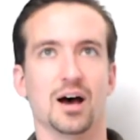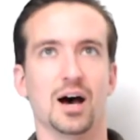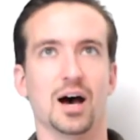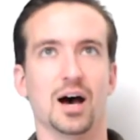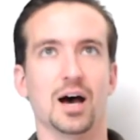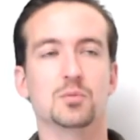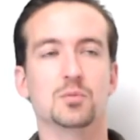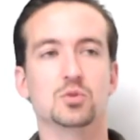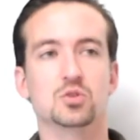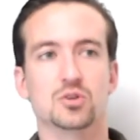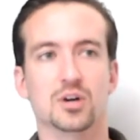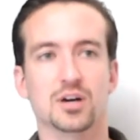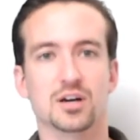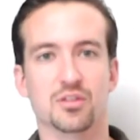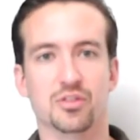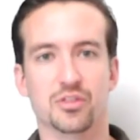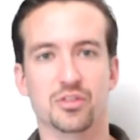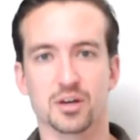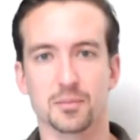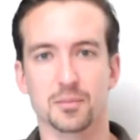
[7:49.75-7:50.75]
I'm trying
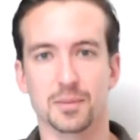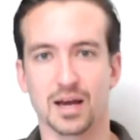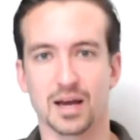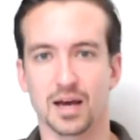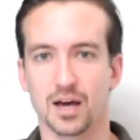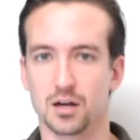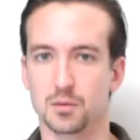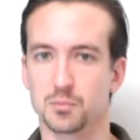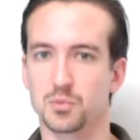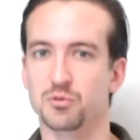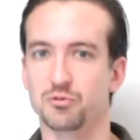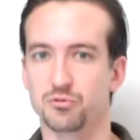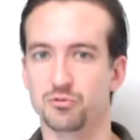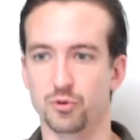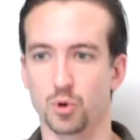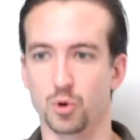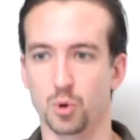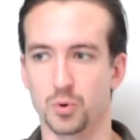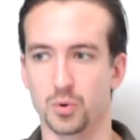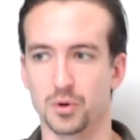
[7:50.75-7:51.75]
to think about how to move
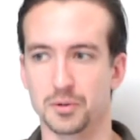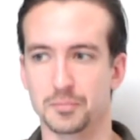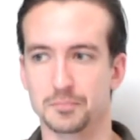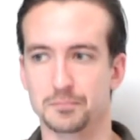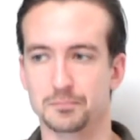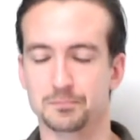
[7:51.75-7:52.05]
forward.